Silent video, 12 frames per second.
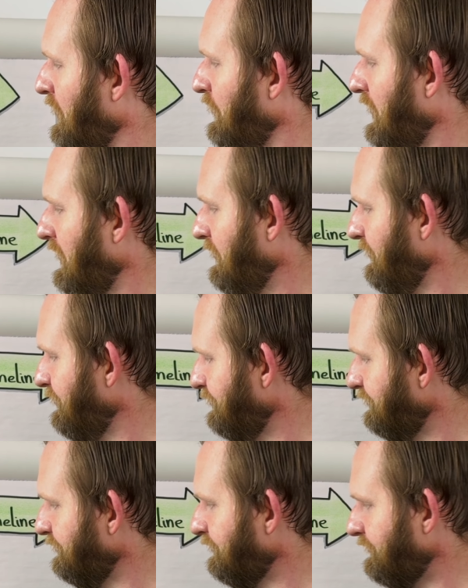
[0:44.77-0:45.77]
Then,
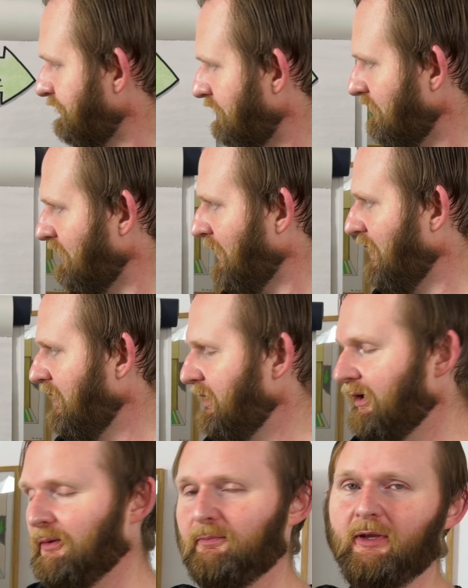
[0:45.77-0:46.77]

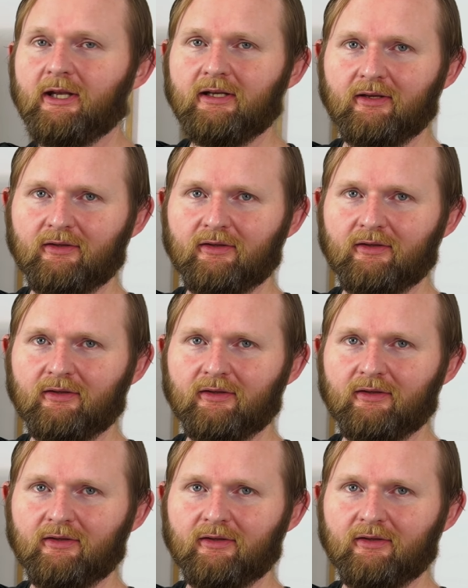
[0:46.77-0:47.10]
depending